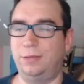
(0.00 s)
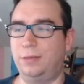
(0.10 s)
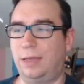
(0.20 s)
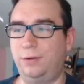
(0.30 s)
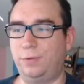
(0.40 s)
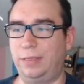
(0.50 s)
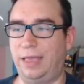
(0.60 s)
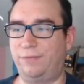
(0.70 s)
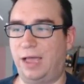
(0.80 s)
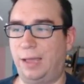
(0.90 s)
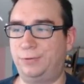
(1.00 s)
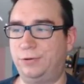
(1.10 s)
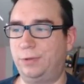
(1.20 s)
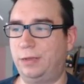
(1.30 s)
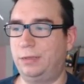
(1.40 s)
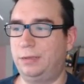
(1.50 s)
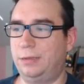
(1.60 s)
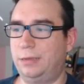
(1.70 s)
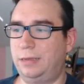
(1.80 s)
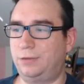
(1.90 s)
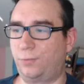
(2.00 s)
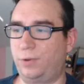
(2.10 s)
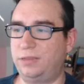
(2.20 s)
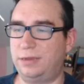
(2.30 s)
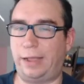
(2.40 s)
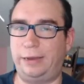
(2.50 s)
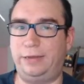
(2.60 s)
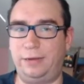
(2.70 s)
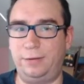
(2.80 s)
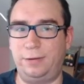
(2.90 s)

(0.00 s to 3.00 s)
really have an option, but he's the reason I didn't